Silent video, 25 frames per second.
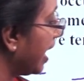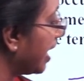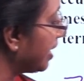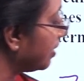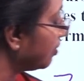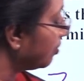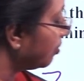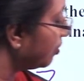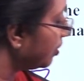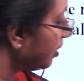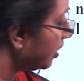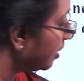
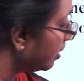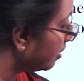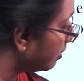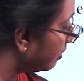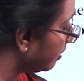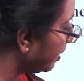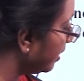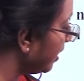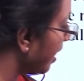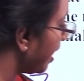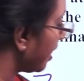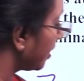anode,
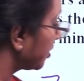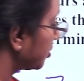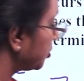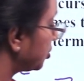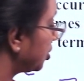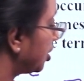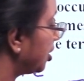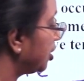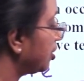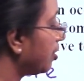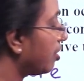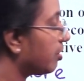
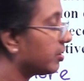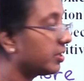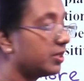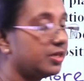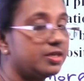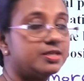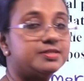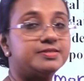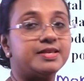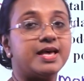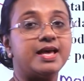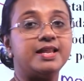reduction
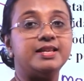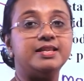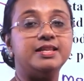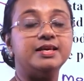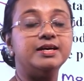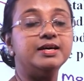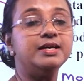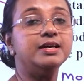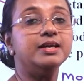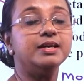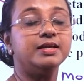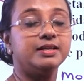occurs at
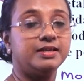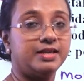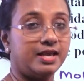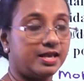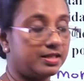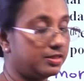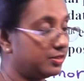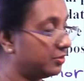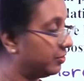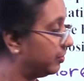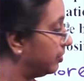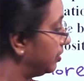the
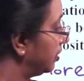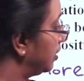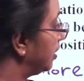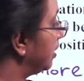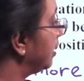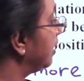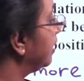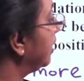cathode.